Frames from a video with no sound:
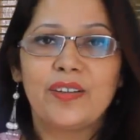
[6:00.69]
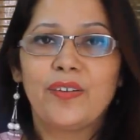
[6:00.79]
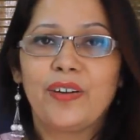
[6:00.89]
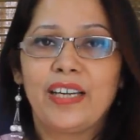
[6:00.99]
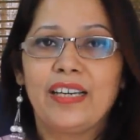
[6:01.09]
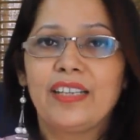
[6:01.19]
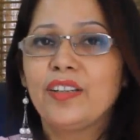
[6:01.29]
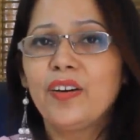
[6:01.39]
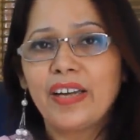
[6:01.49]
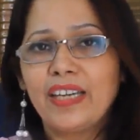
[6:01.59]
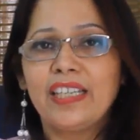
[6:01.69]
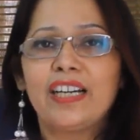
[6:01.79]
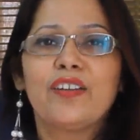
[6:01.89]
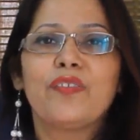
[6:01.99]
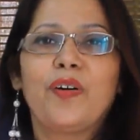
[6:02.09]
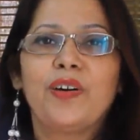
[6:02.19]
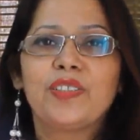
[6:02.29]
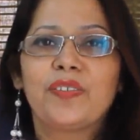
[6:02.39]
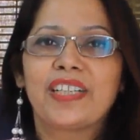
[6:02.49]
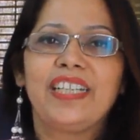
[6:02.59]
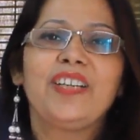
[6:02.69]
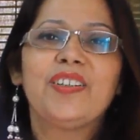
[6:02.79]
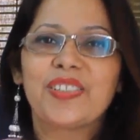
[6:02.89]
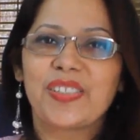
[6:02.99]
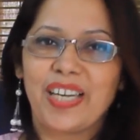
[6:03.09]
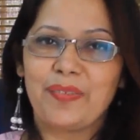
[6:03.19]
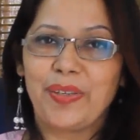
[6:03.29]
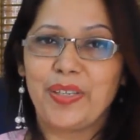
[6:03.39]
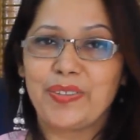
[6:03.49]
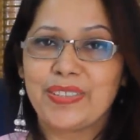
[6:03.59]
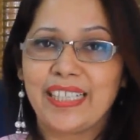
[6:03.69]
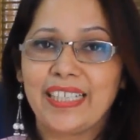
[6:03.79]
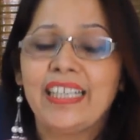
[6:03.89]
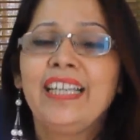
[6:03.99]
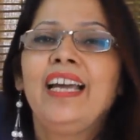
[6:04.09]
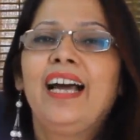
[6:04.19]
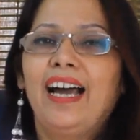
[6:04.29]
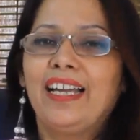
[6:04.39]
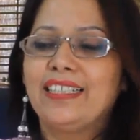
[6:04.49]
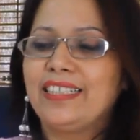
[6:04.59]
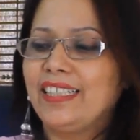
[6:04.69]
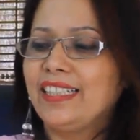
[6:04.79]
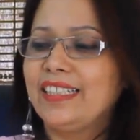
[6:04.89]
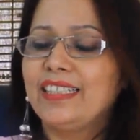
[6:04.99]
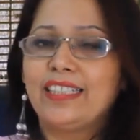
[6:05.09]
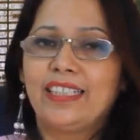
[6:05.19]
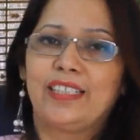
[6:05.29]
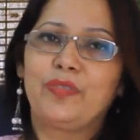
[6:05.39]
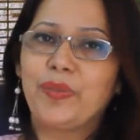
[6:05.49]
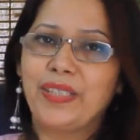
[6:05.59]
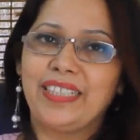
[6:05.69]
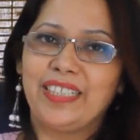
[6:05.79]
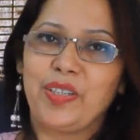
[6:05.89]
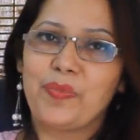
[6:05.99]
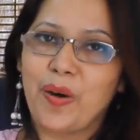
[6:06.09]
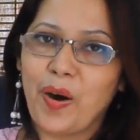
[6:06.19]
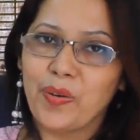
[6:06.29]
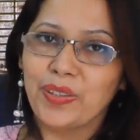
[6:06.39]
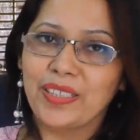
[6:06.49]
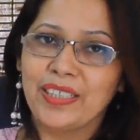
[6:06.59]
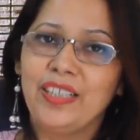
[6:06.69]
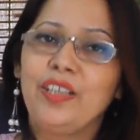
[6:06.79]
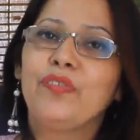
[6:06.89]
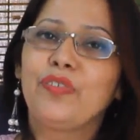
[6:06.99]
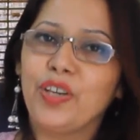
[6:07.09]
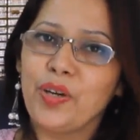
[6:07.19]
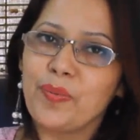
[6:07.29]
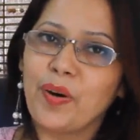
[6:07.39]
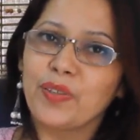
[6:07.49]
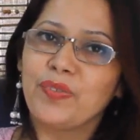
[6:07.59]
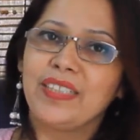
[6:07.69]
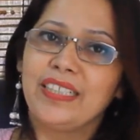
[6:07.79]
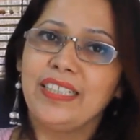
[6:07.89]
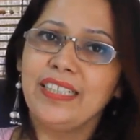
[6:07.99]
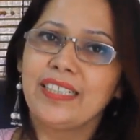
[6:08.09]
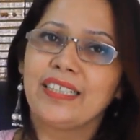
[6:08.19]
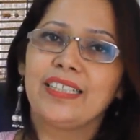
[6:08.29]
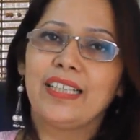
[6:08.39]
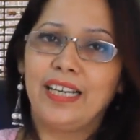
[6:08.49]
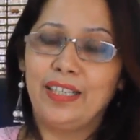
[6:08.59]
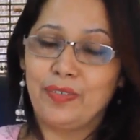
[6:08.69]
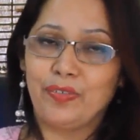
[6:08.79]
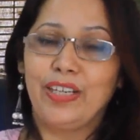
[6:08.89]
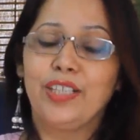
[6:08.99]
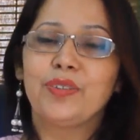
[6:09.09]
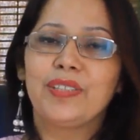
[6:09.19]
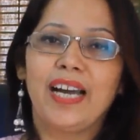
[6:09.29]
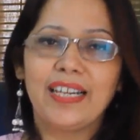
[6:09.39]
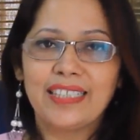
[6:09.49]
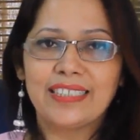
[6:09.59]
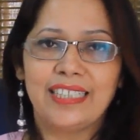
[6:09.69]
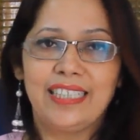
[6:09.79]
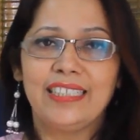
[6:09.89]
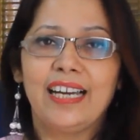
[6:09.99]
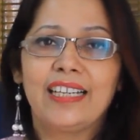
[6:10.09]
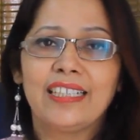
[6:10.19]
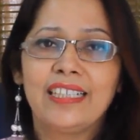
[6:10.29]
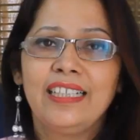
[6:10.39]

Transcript: oil, you know, any kind of oils, or ghee also you can be using, and take it, put it in your mouth, fill your mouth with it, and fill it to that extent that